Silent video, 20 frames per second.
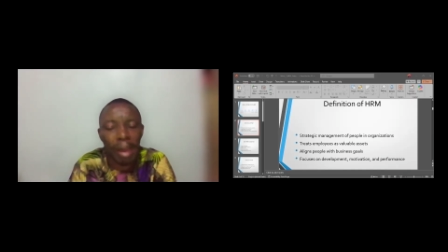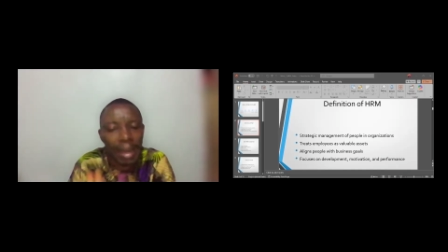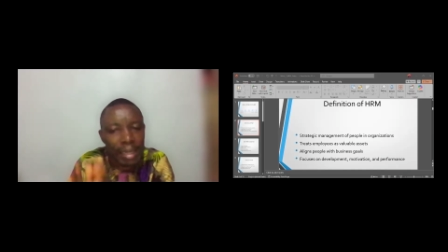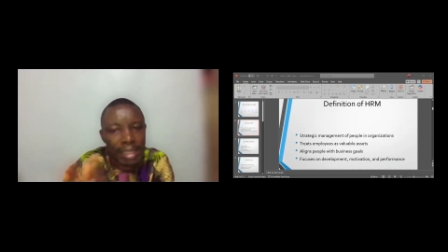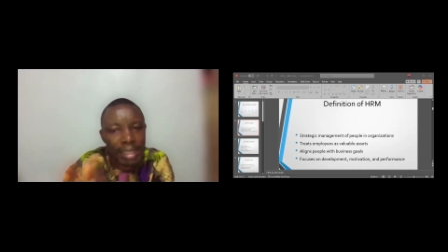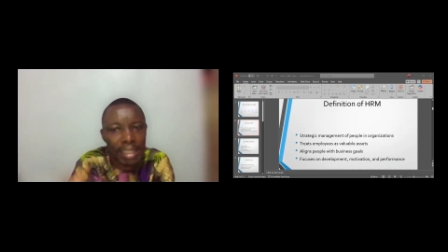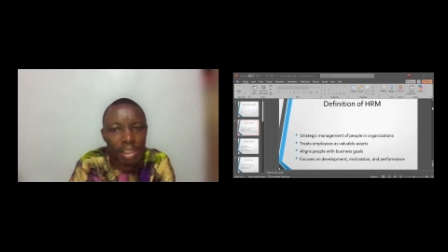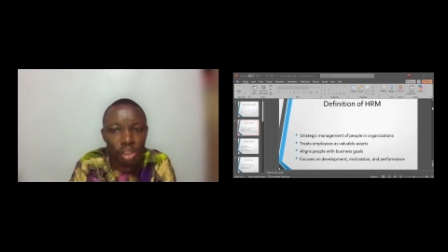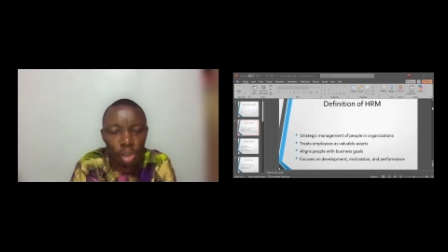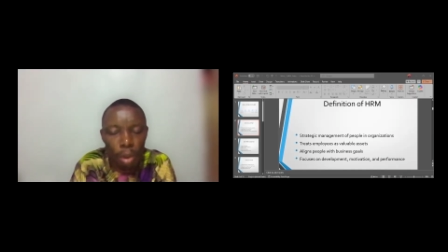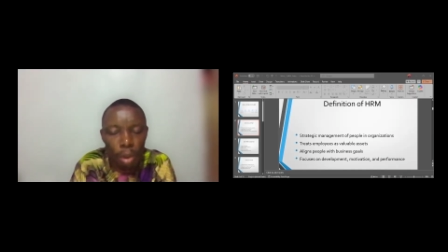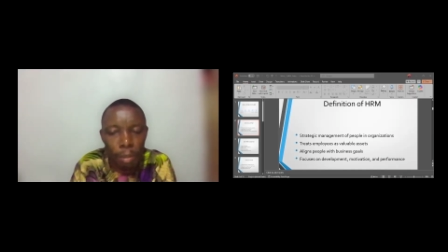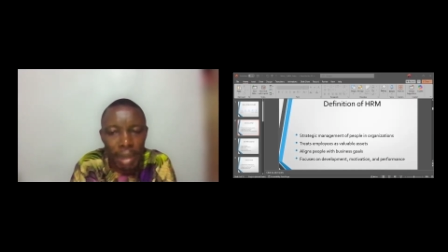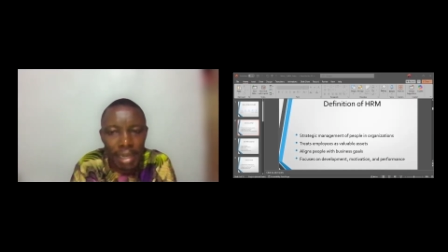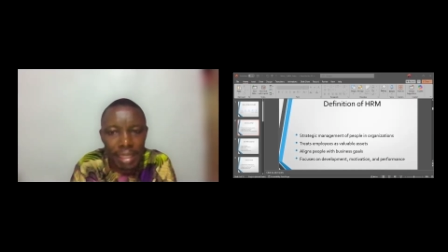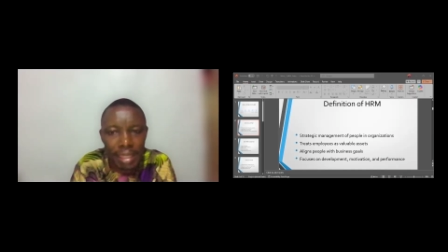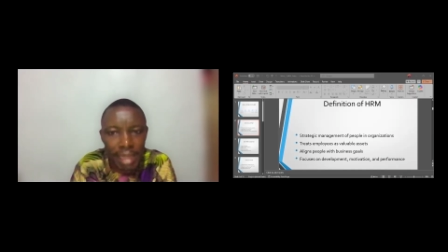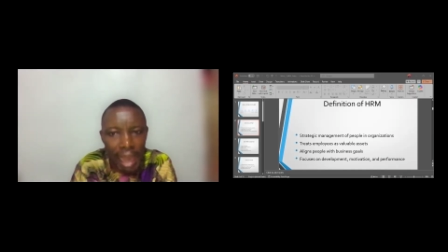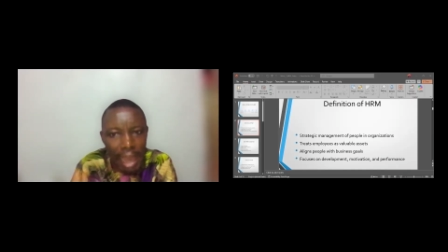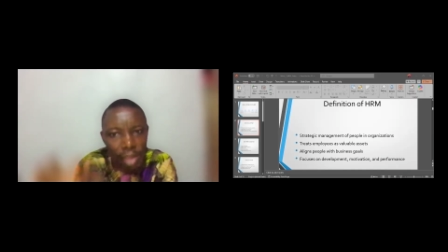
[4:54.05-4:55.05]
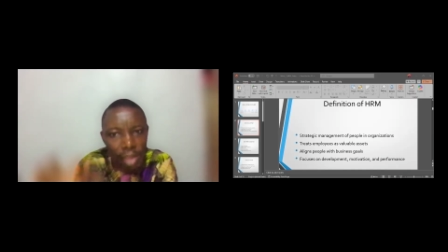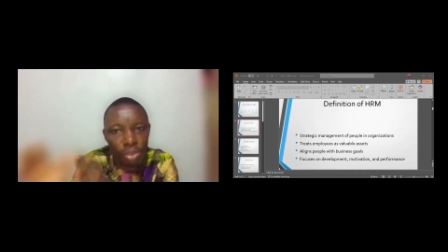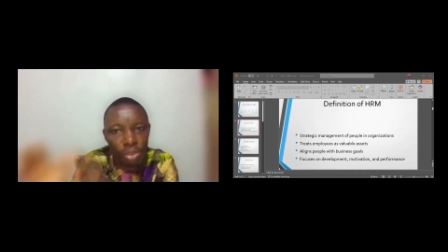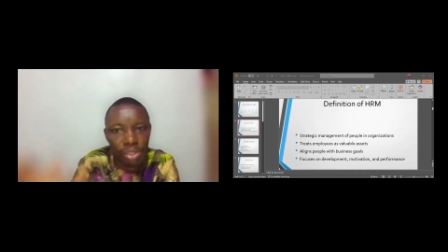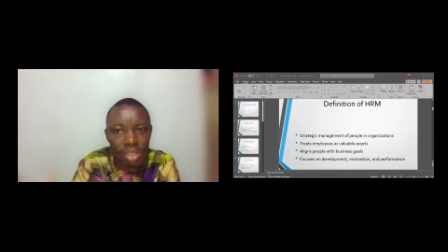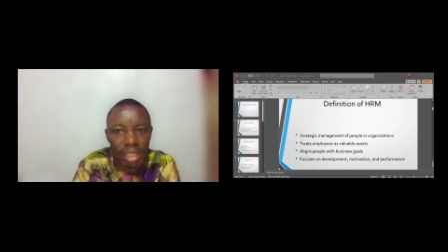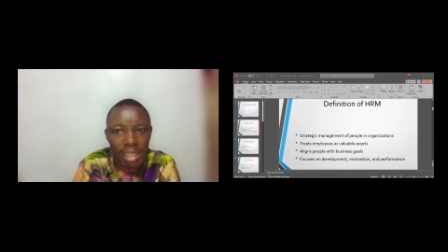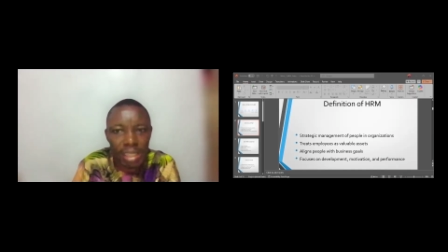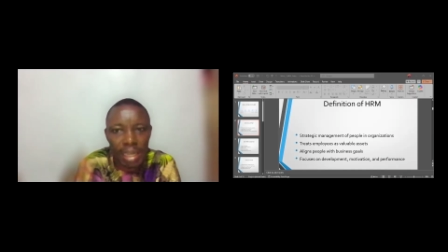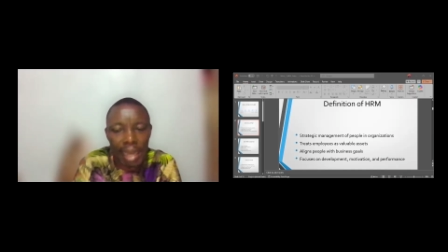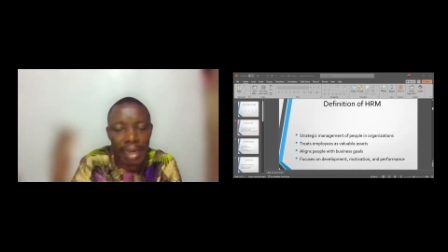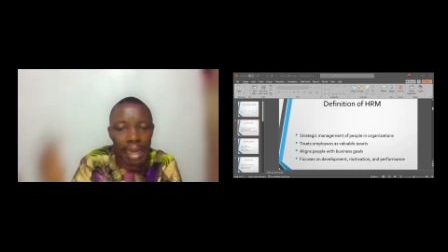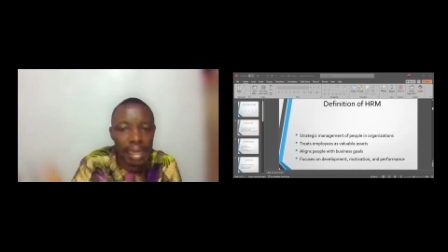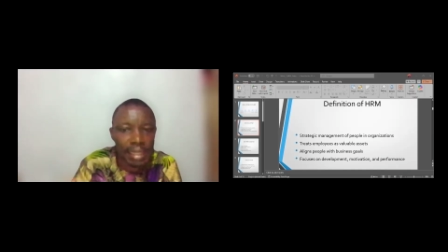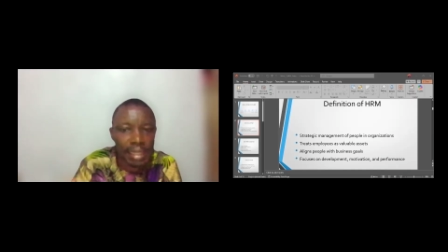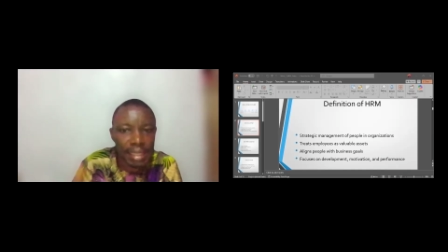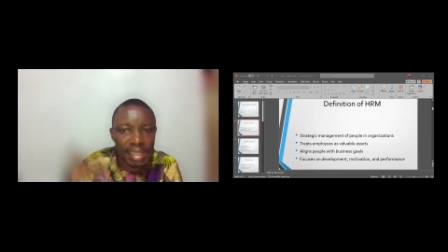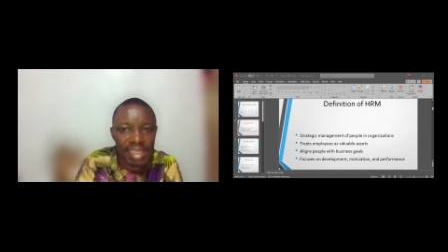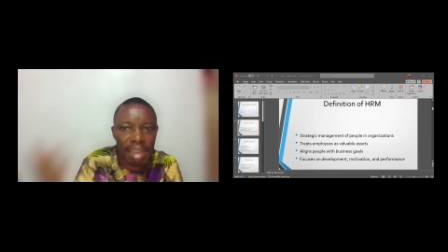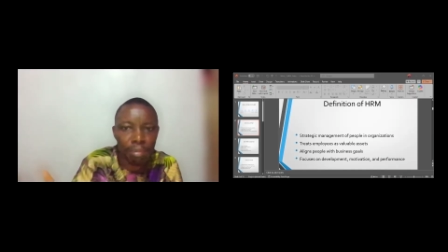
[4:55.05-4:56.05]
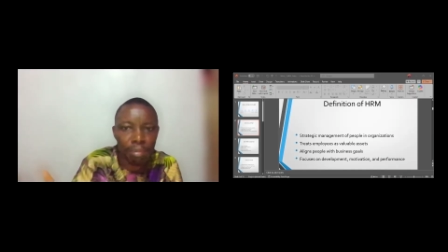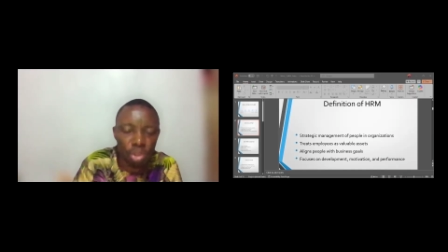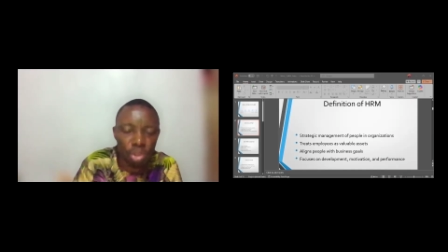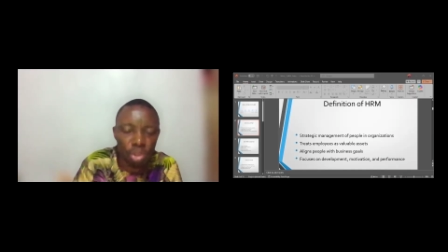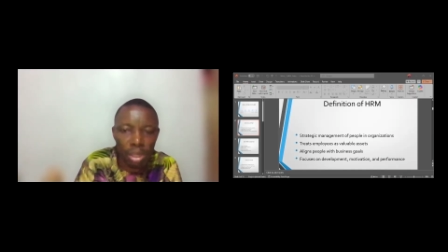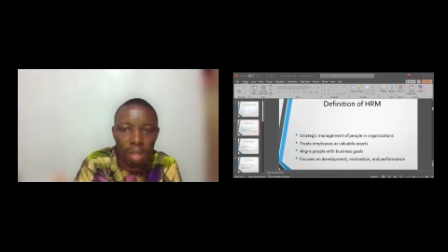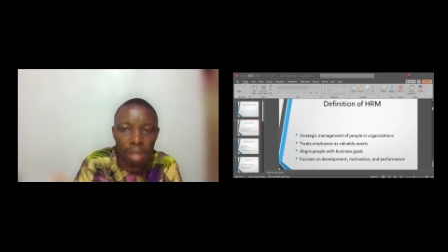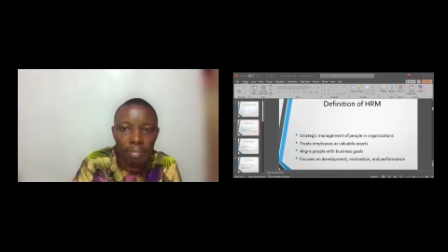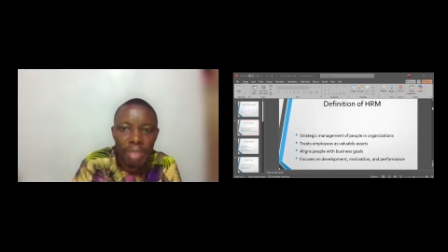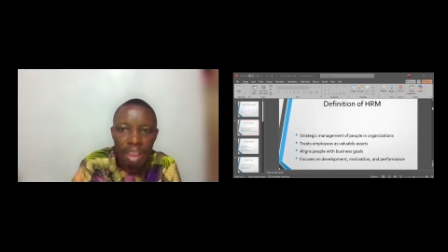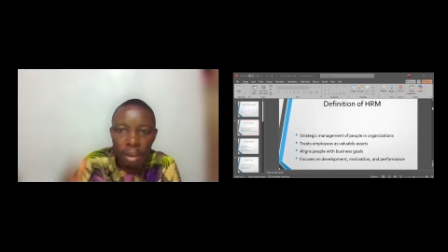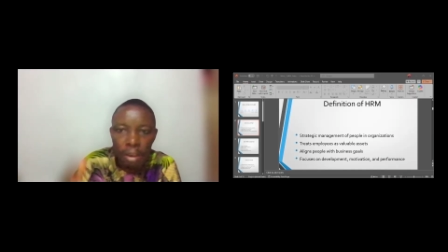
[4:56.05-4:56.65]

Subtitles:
I need a store manager. Are you seeing the analysis I'm doing?